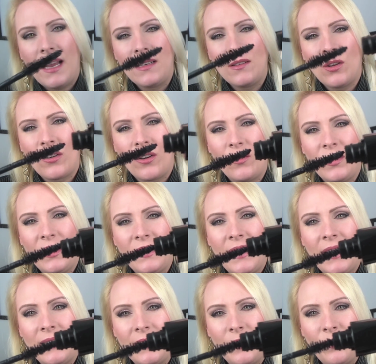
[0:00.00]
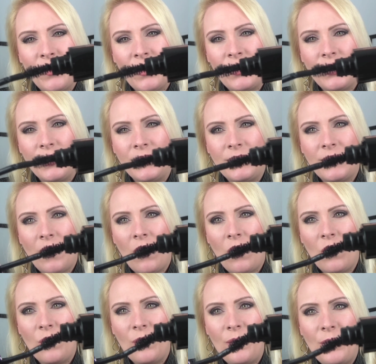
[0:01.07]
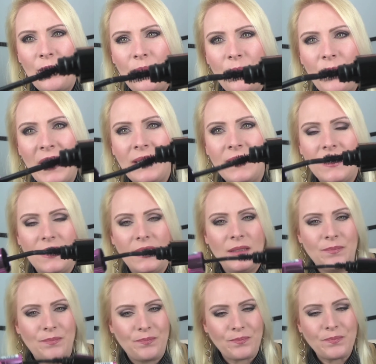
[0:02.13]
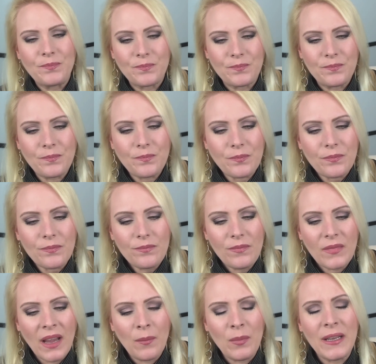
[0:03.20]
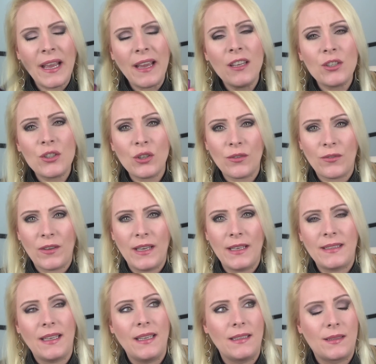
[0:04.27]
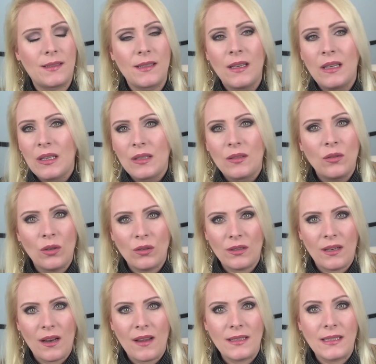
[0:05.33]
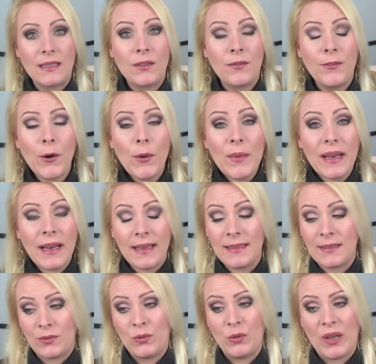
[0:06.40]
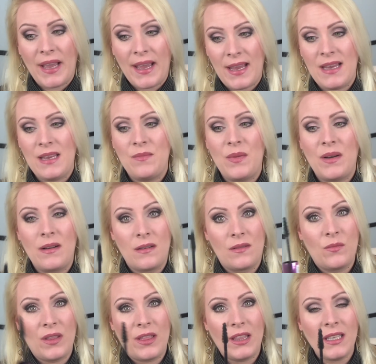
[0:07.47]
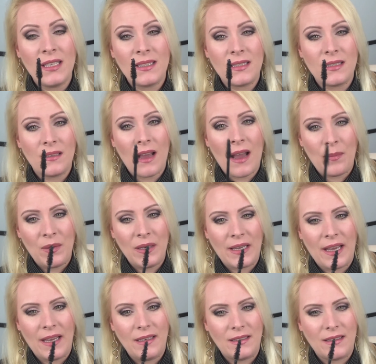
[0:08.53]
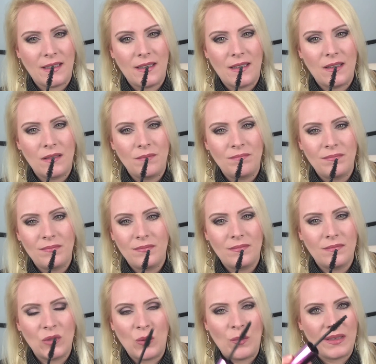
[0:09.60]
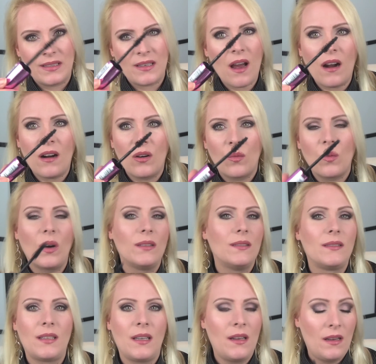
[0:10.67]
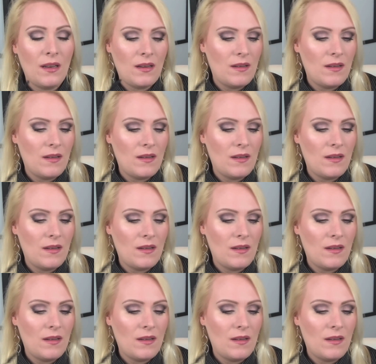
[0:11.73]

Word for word: And not only that, the brush is so bendy. Application of it is not the nicest. The formula is okay, but with this applicator or mascara wand,